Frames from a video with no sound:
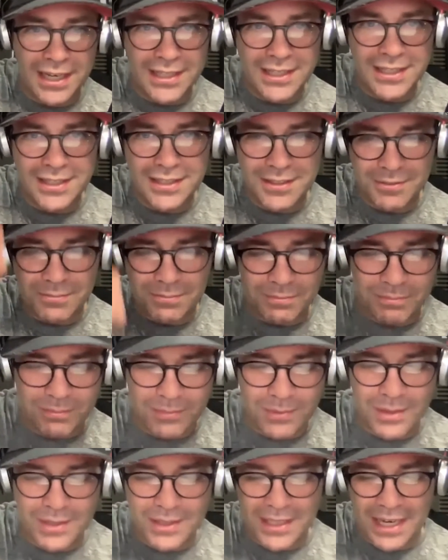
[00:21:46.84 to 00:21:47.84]
and
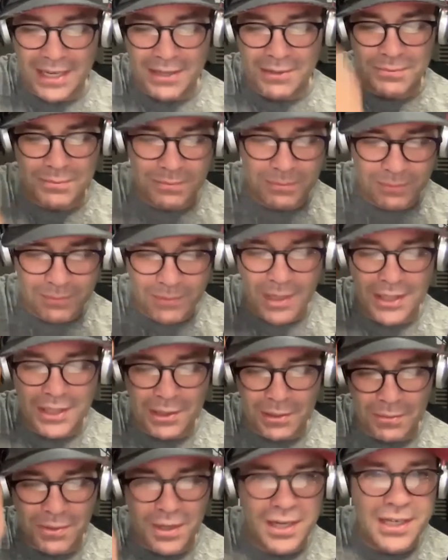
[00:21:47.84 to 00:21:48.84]
down
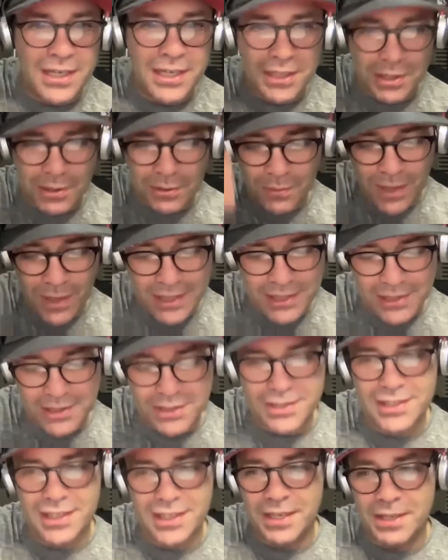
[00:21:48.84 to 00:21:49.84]

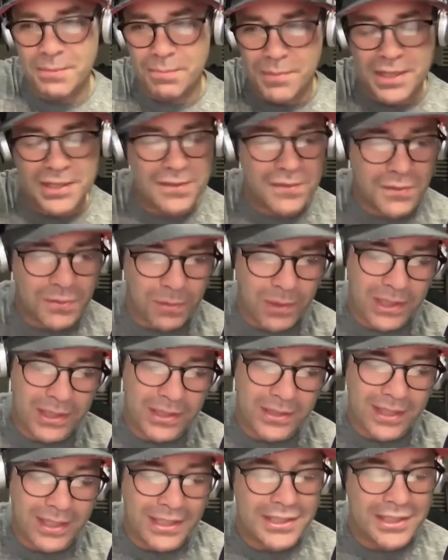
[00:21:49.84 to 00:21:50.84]
corrections. Yeah, the massive
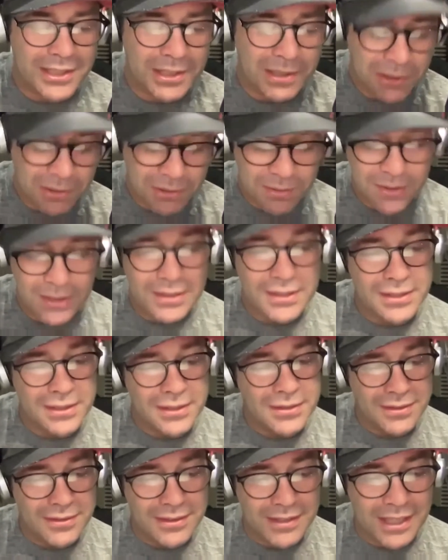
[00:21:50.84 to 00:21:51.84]
swings actually can.
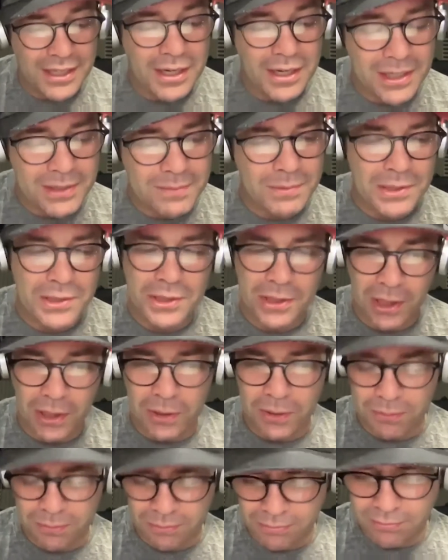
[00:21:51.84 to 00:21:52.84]
It has been
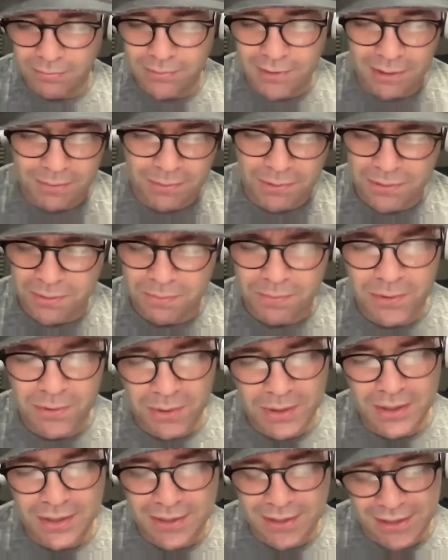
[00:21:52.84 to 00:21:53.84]
shown. There were some
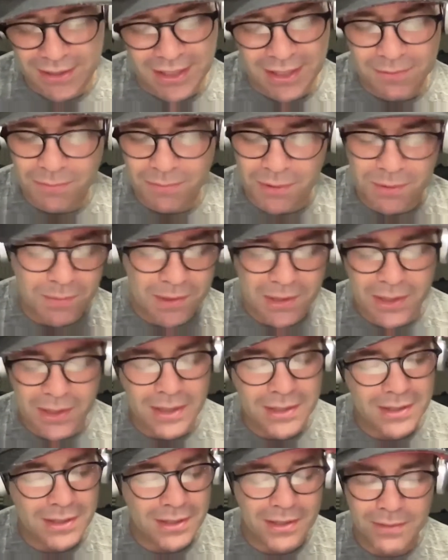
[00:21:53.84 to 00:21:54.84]
studies again with a
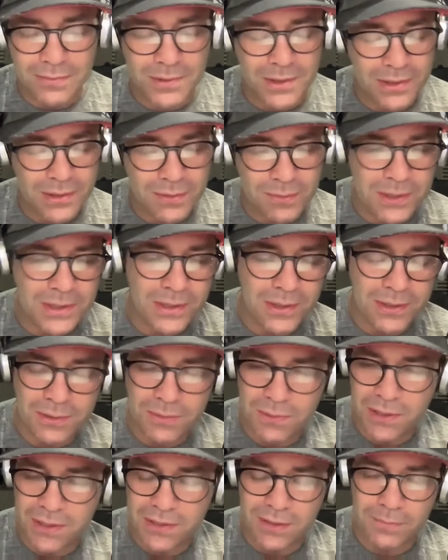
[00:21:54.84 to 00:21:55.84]
guy that I was in Switzerland
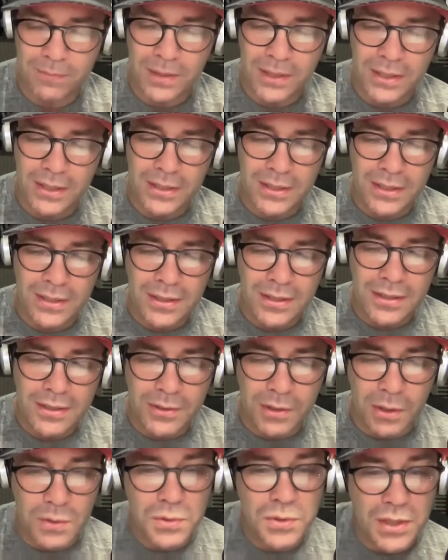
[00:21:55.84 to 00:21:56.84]
with.
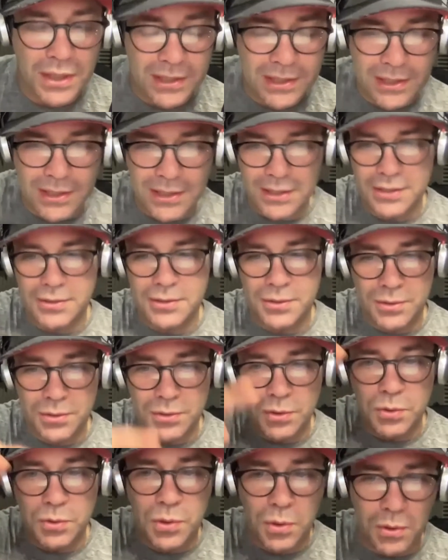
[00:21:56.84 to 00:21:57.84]
Those actually
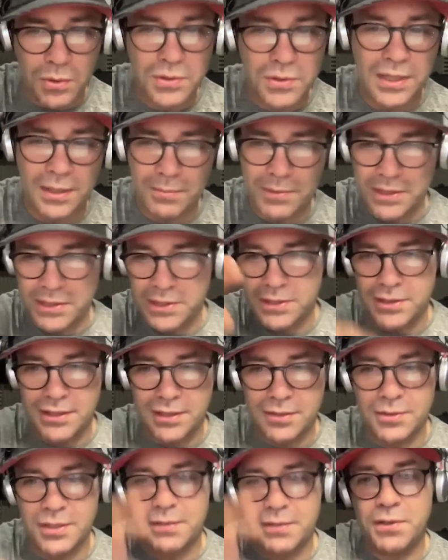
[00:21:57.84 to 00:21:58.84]
do cause damage.
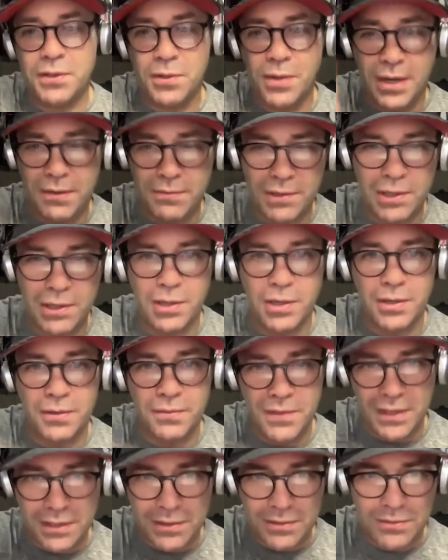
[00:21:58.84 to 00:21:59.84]
If you have a lot
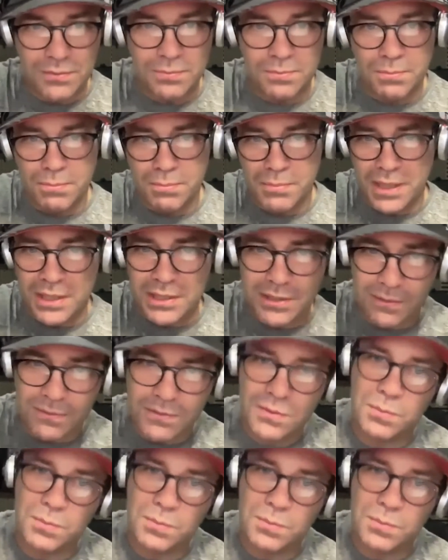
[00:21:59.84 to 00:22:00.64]
of these massive